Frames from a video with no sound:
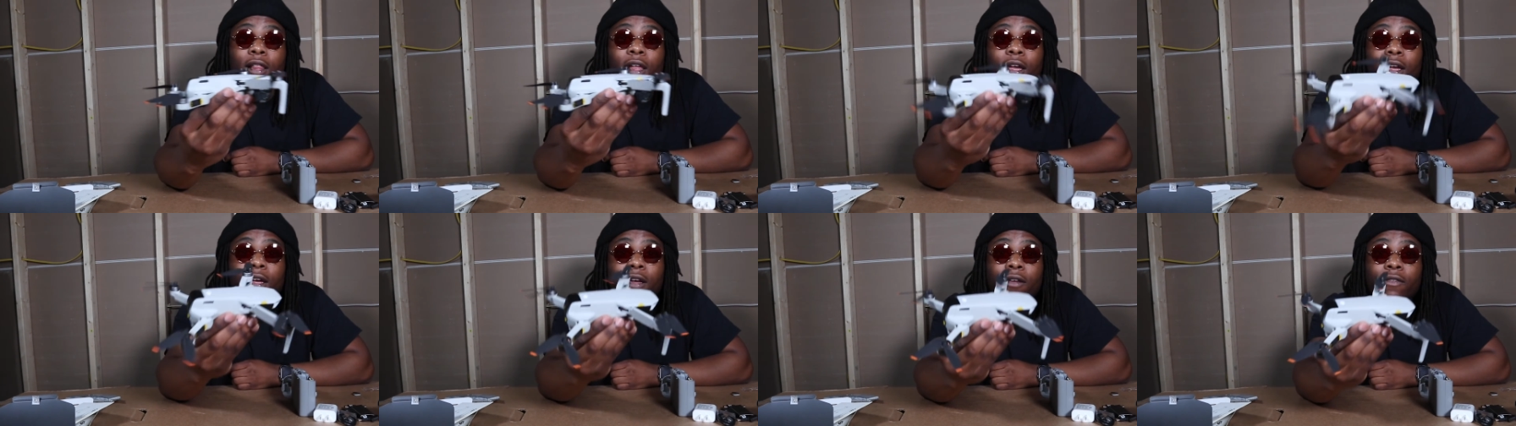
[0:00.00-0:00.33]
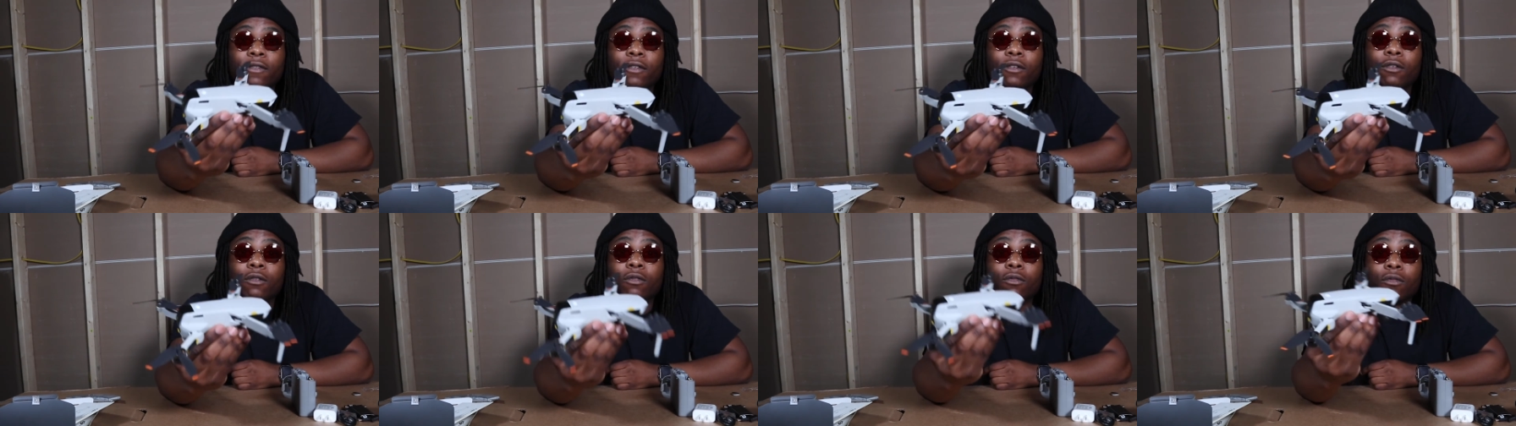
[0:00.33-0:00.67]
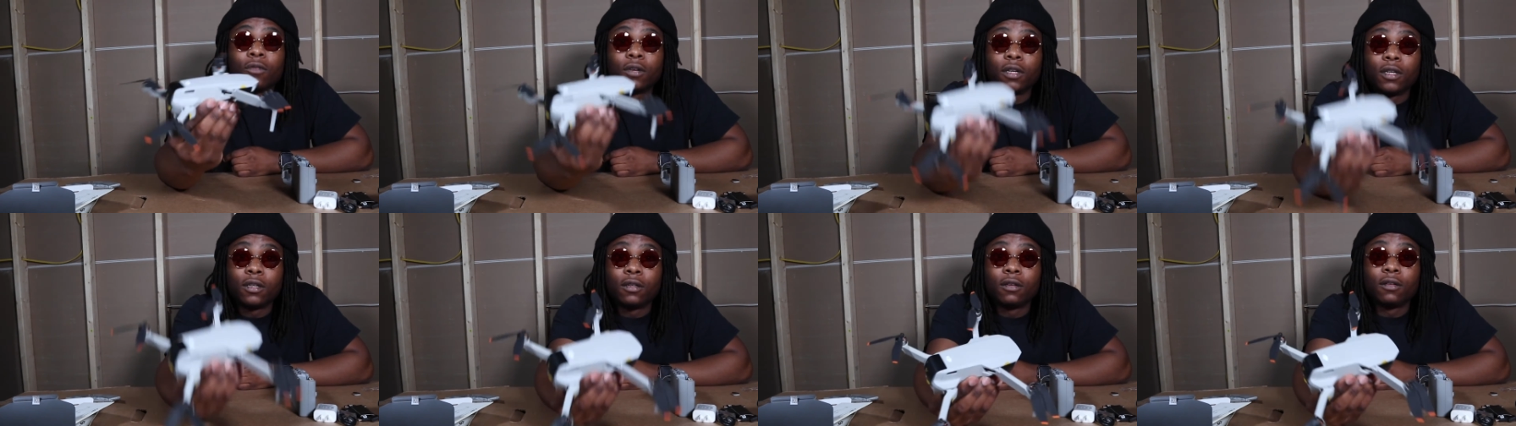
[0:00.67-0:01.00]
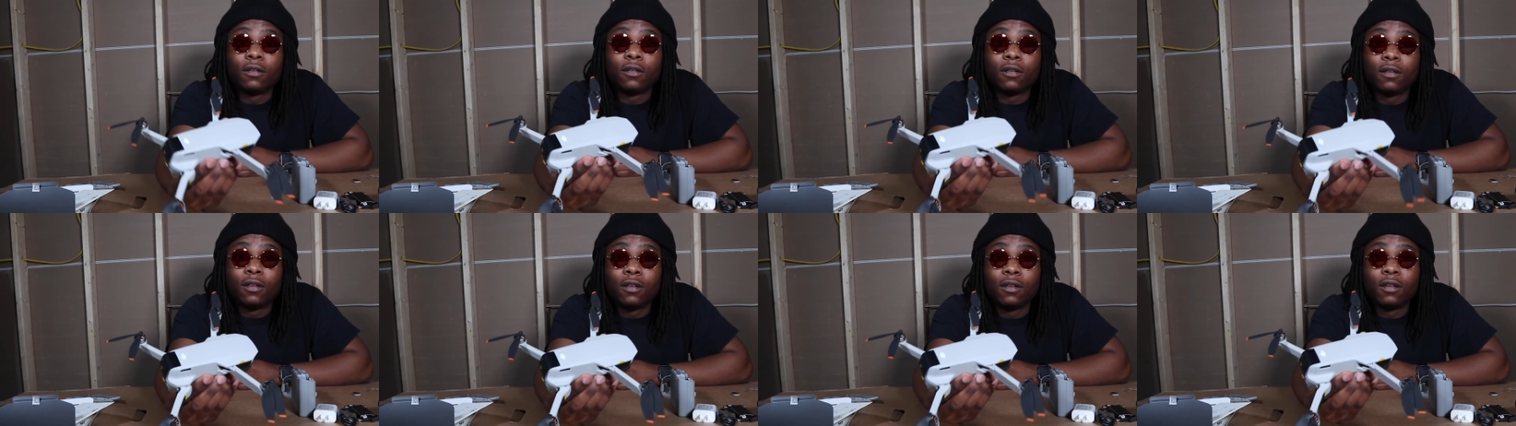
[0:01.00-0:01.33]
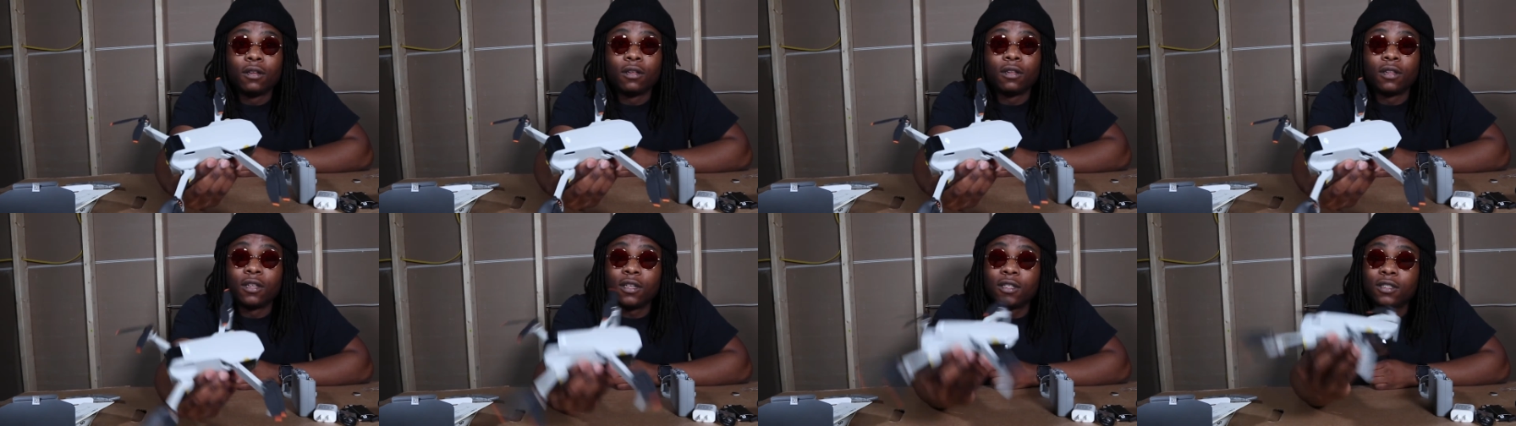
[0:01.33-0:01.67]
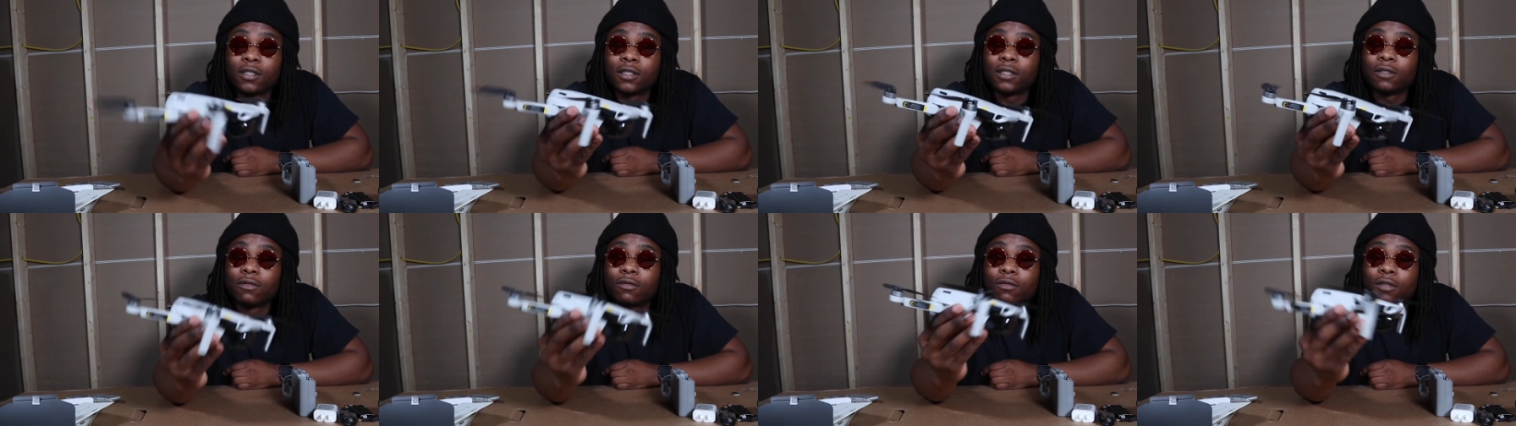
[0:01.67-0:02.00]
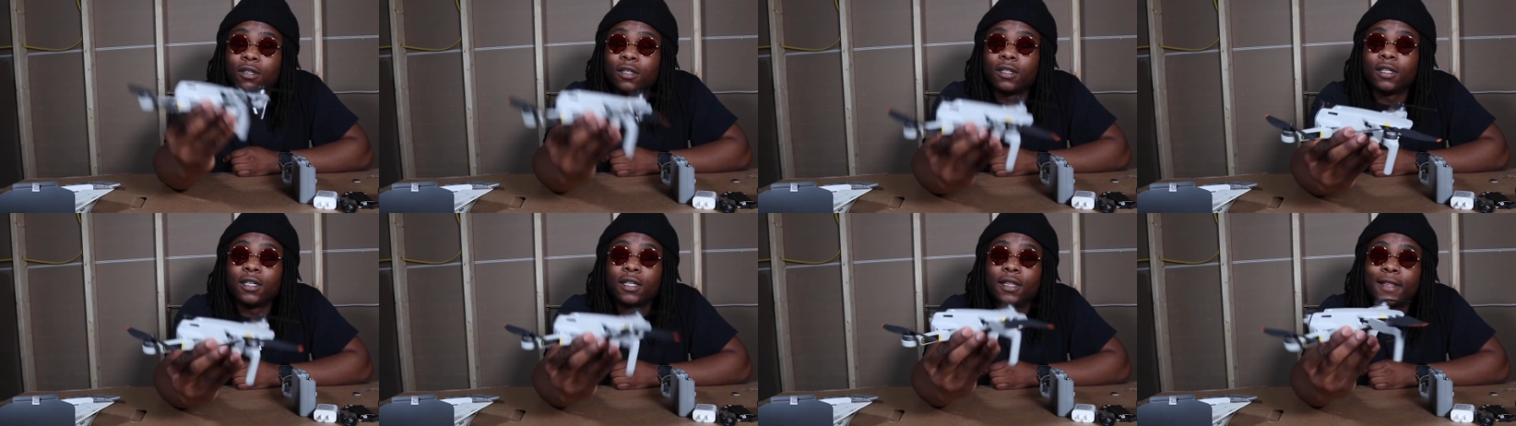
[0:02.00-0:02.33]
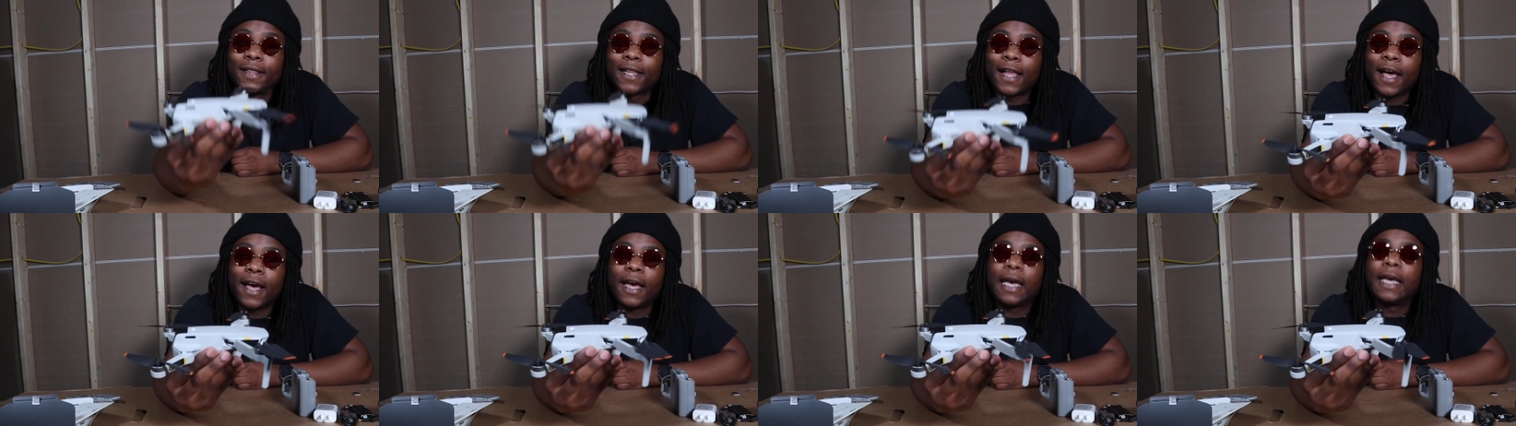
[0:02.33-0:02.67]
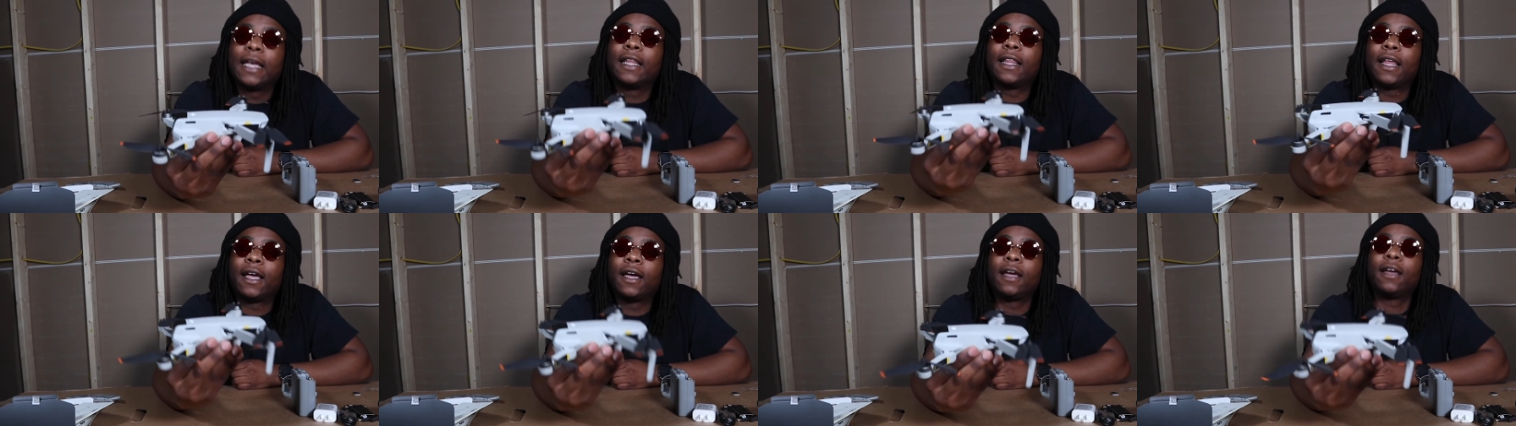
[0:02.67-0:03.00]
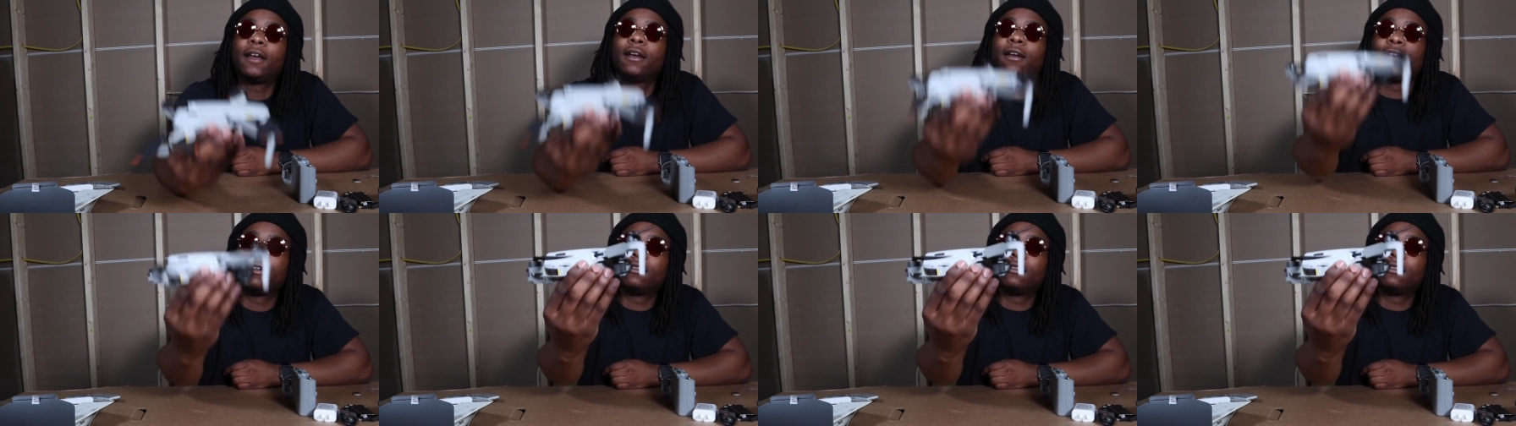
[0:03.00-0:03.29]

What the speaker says: like for real. This is really light, like